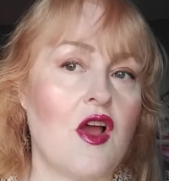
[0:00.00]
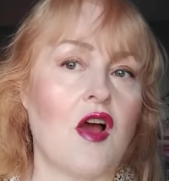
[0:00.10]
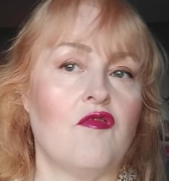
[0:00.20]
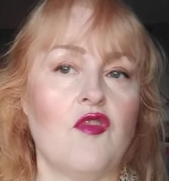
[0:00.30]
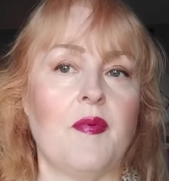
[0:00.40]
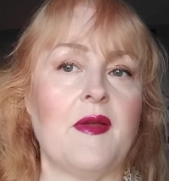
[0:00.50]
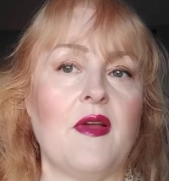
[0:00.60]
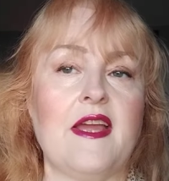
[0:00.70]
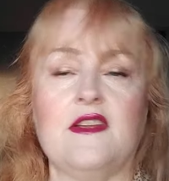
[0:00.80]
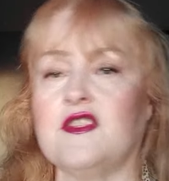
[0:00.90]
and rub it
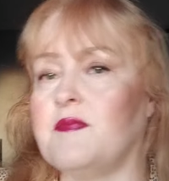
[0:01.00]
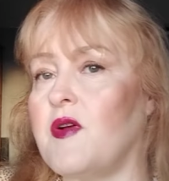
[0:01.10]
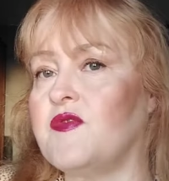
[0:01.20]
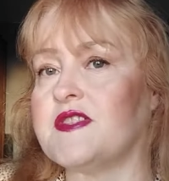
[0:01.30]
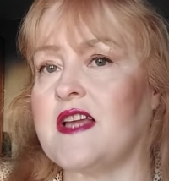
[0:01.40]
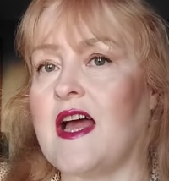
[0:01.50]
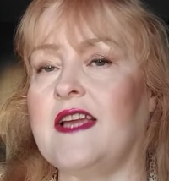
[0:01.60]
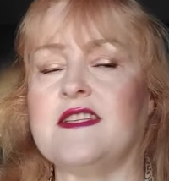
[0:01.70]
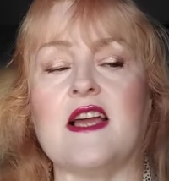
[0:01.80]
into both sides,